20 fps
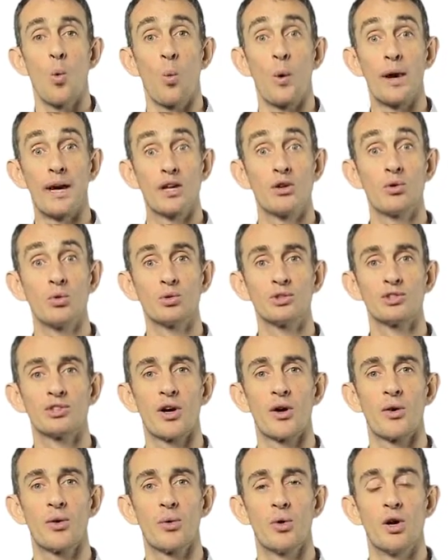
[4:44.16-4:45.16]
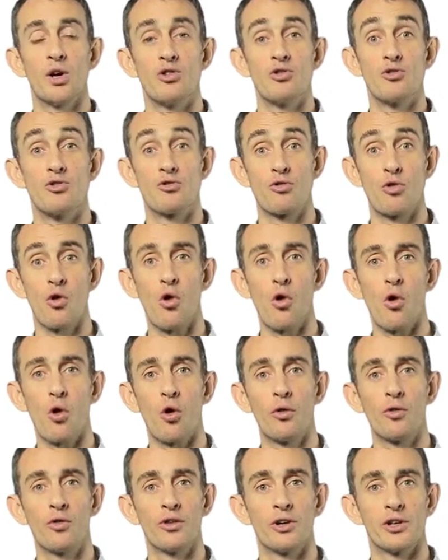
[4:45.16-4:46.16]
We can also draw
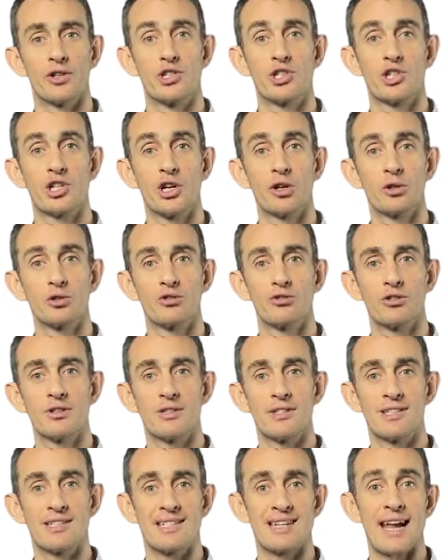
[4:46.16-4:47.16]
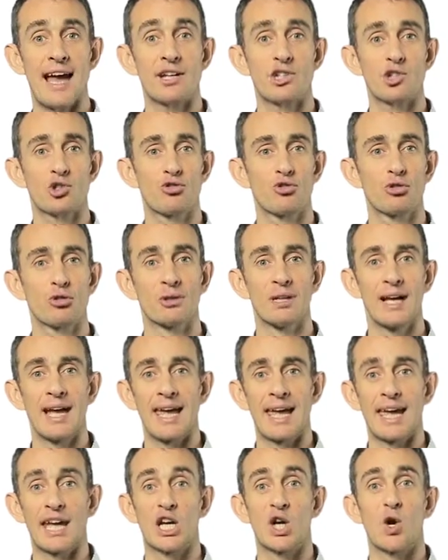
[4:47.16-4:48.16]
on the children's natural
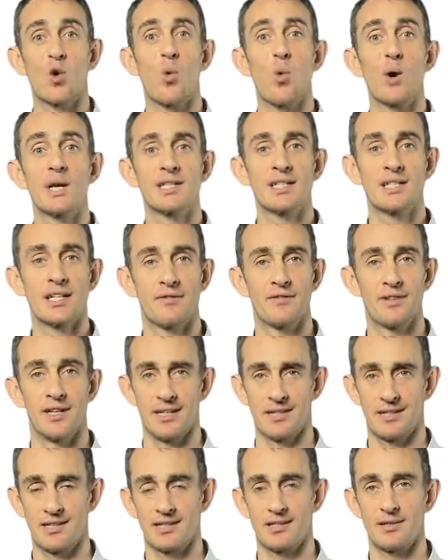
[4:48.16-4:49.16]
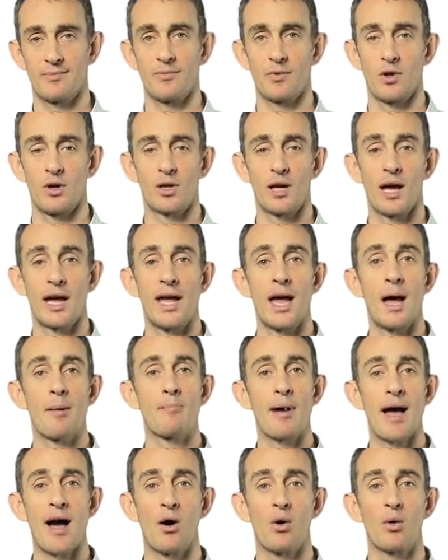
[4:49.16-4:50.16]
inquisitiveness, okay,
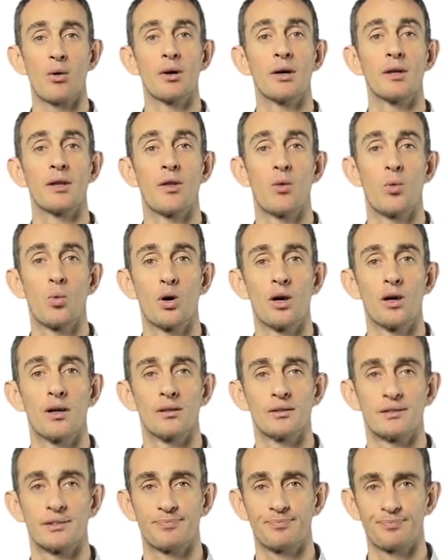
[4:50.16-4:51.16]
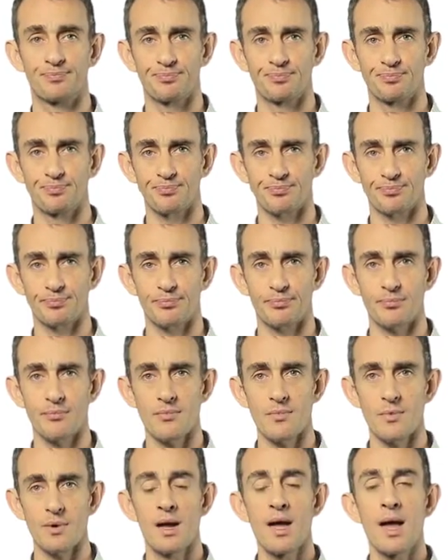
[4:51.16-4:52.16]
about the world.
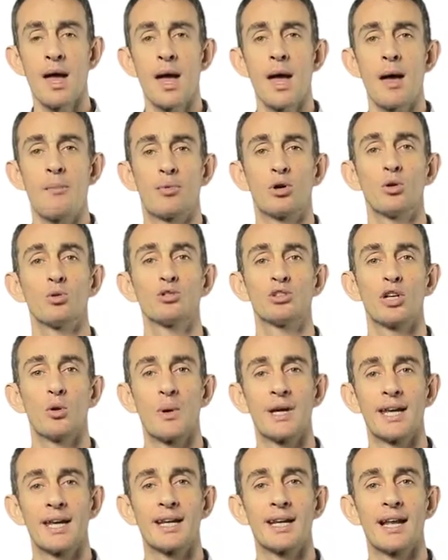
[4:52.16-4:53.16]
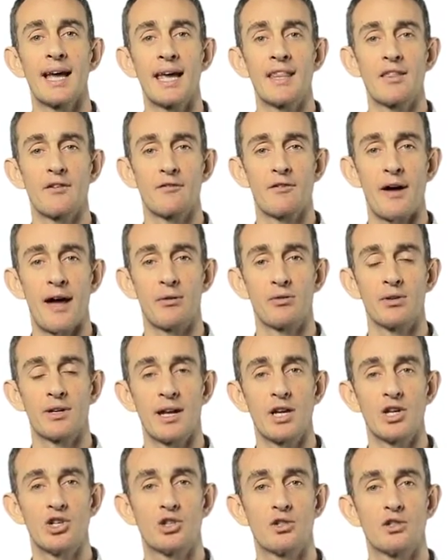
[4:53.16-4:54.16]
But also we can lay the
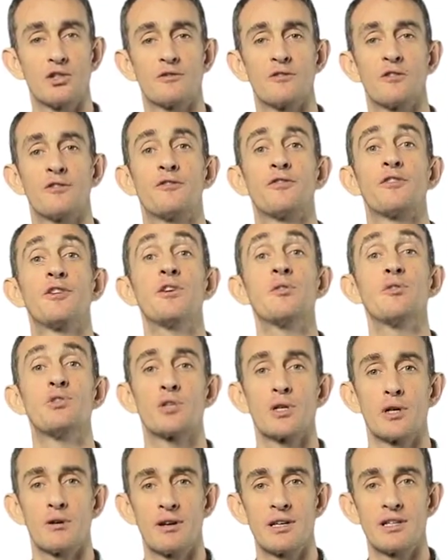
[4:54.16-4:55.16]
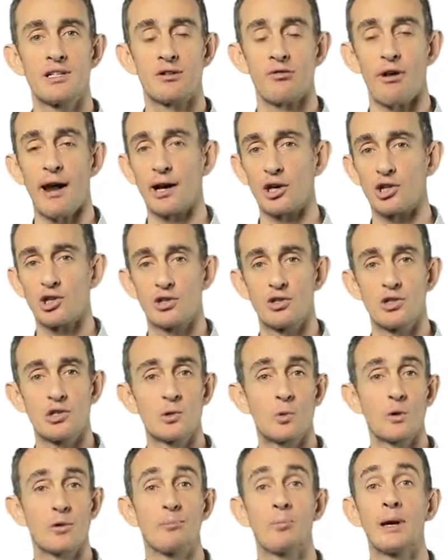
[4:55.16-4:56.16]
foundations for future
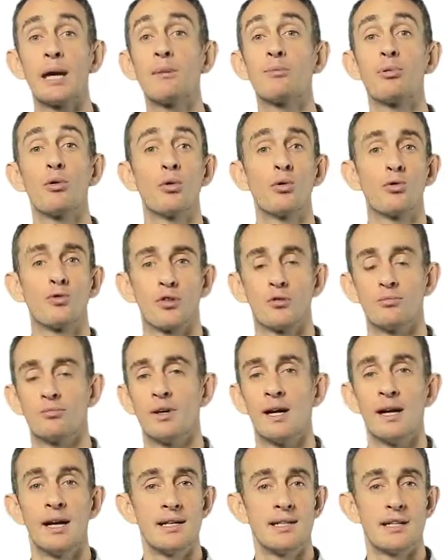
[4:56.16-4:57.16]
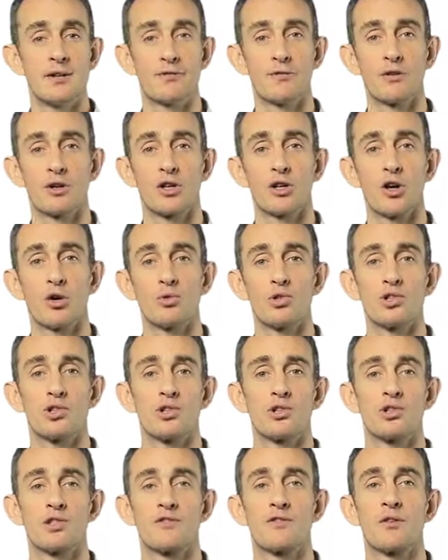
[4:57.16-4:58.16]
interactions with people from different
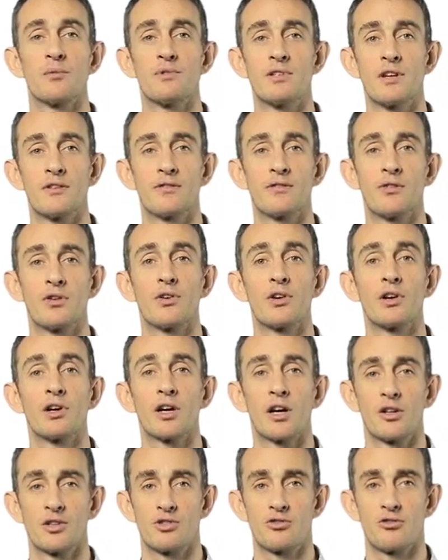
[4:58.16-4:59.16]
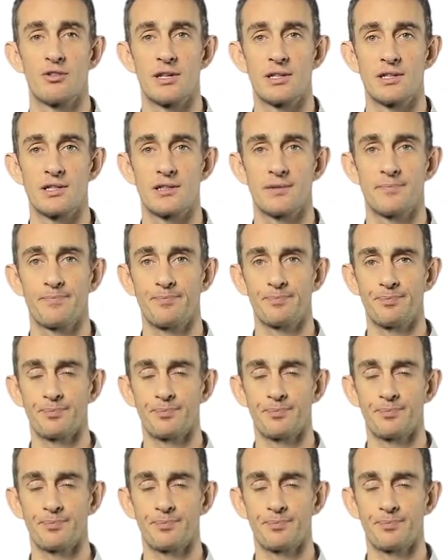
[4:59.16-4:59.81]
cultures, from different countries.